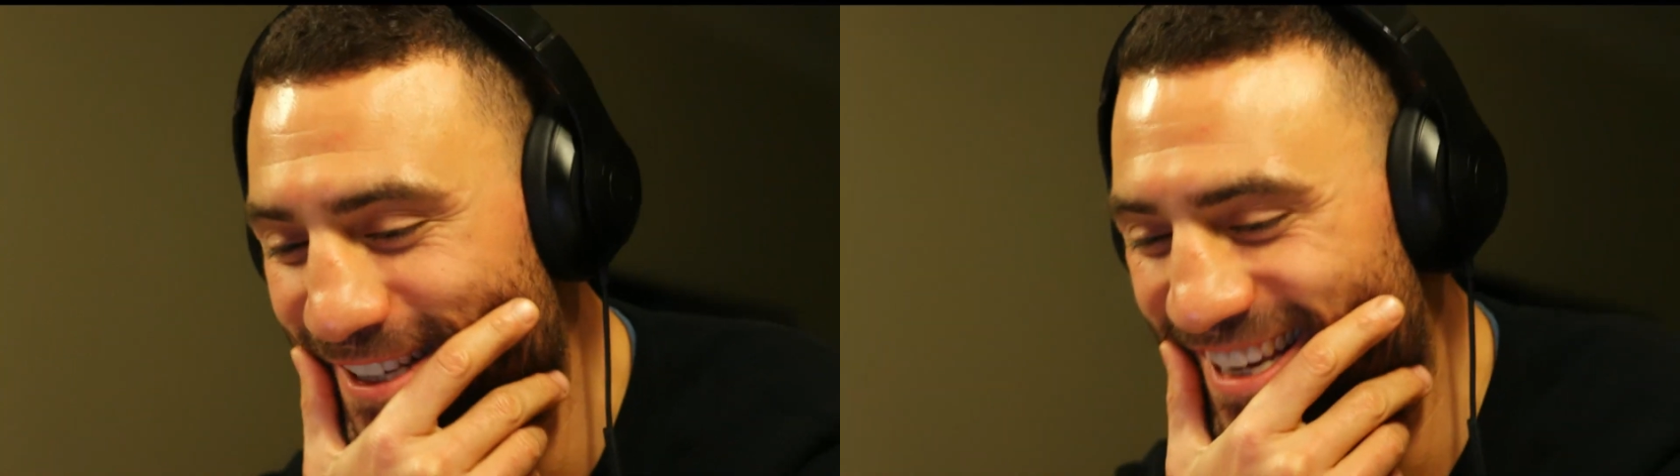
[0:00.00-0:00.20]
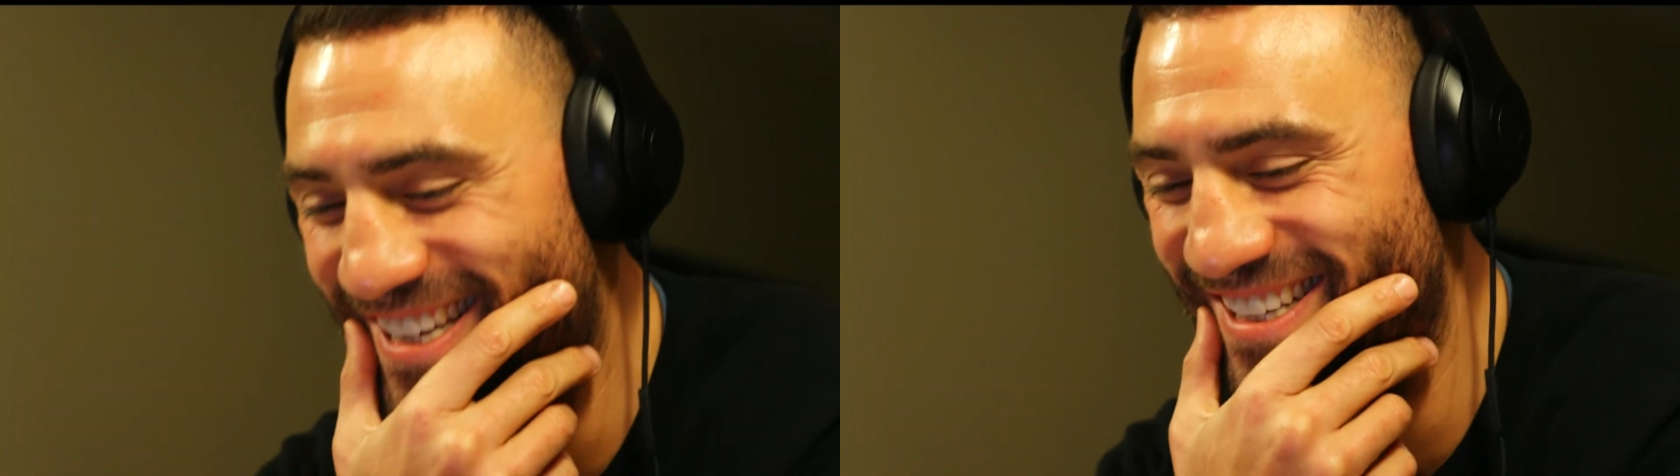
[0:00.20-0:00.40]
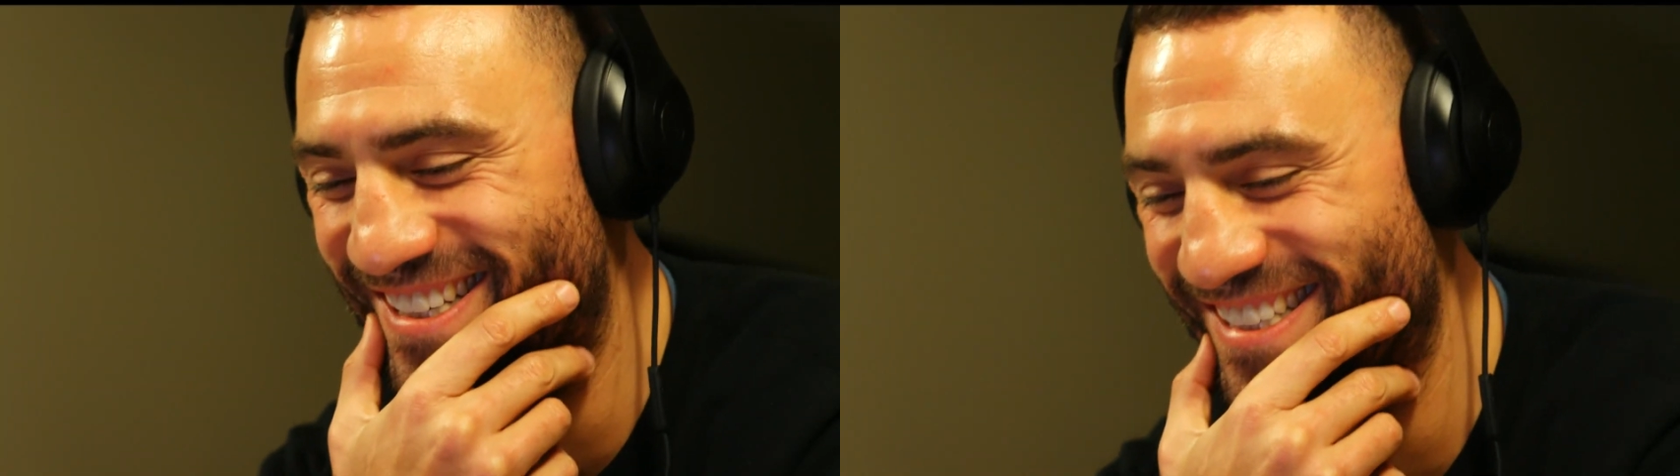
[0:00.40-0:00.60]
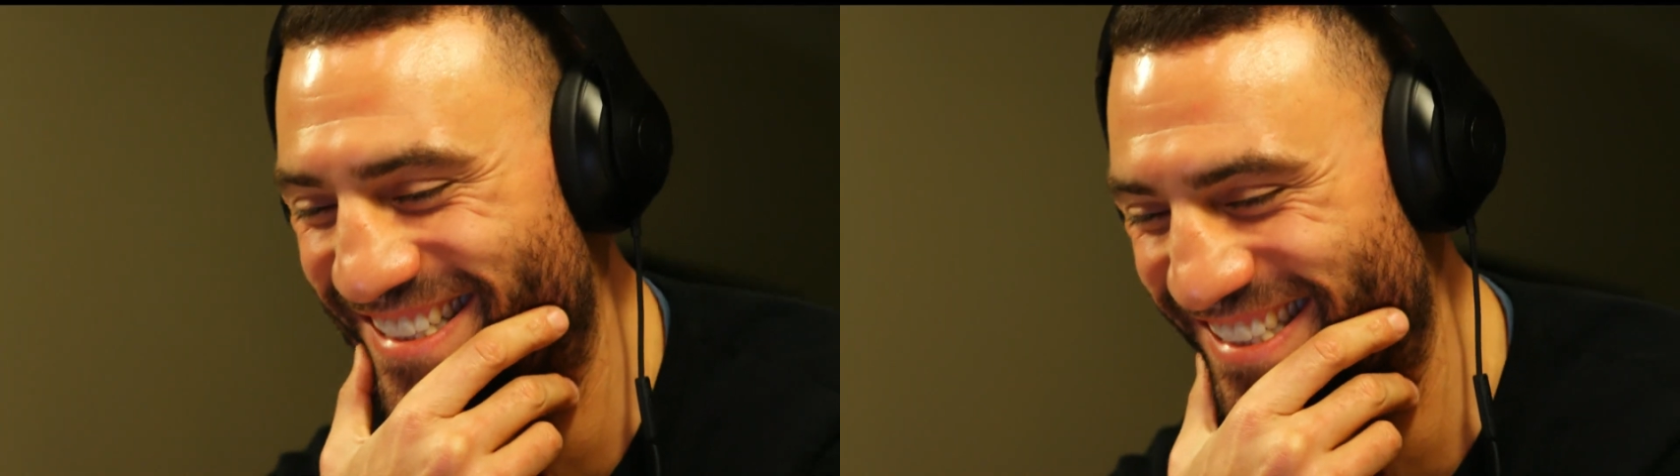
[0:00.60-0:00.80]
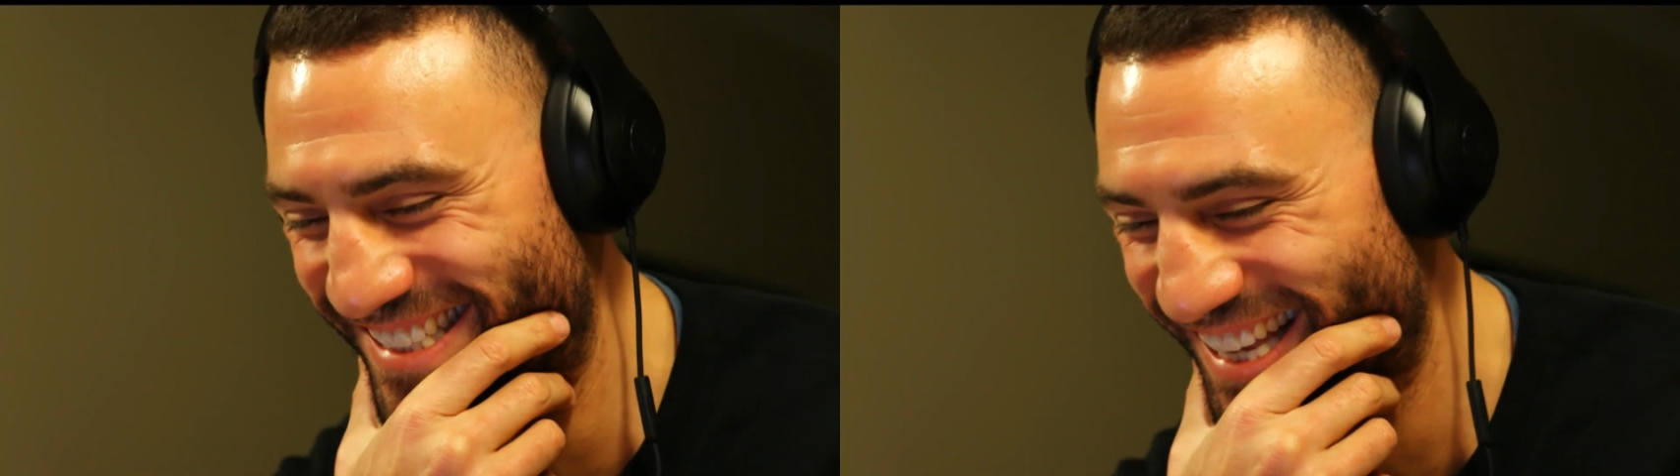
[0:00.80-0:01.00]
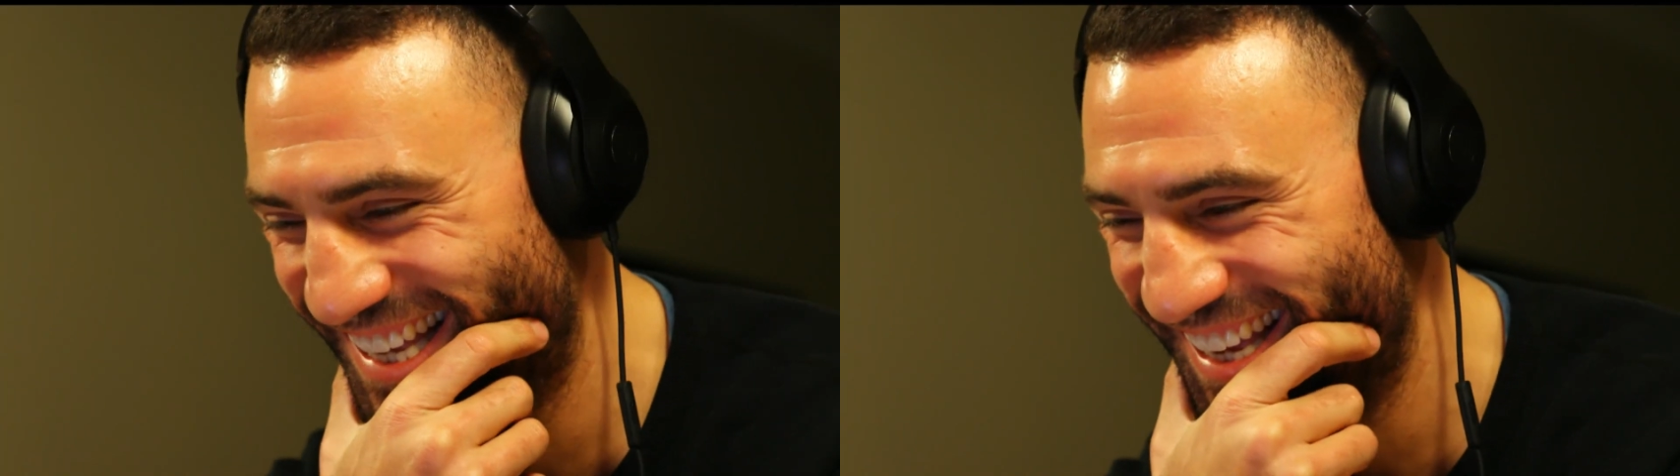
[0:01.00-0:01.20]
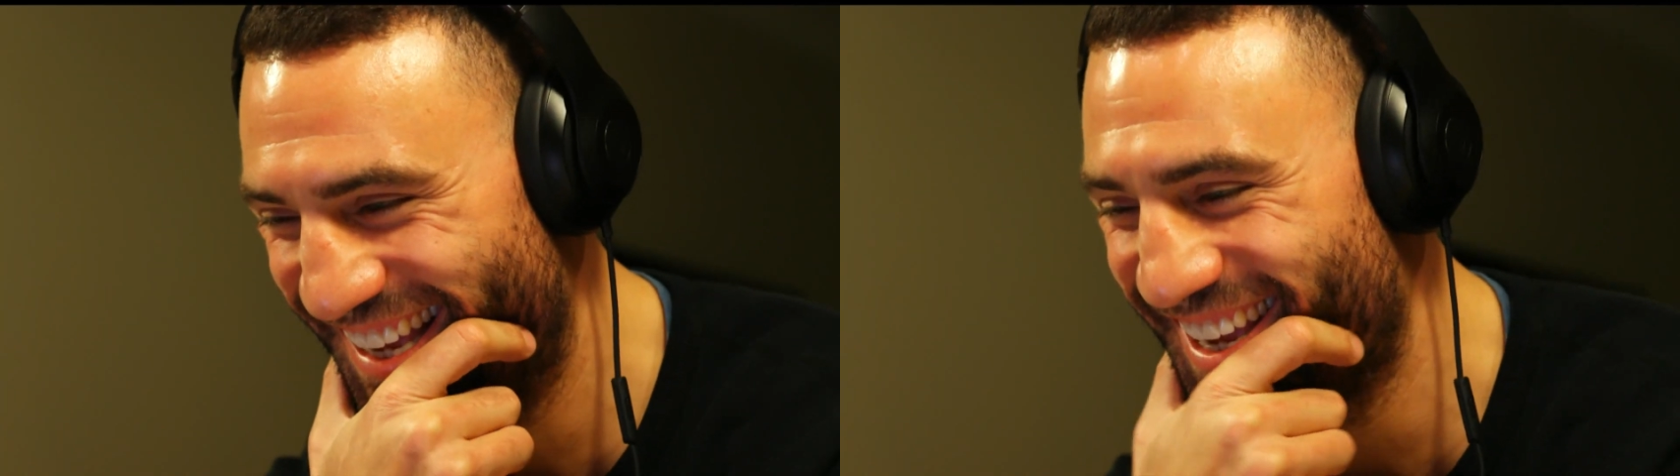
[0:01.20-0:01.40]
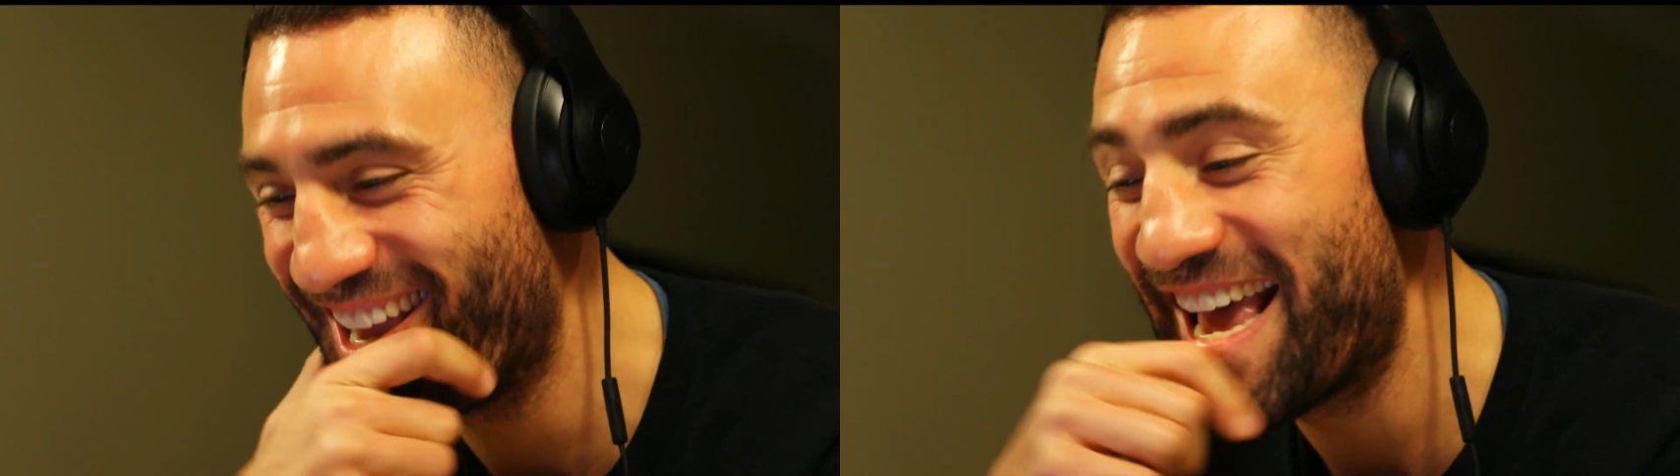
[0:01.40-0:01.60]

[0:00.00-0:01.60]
braces himself for a little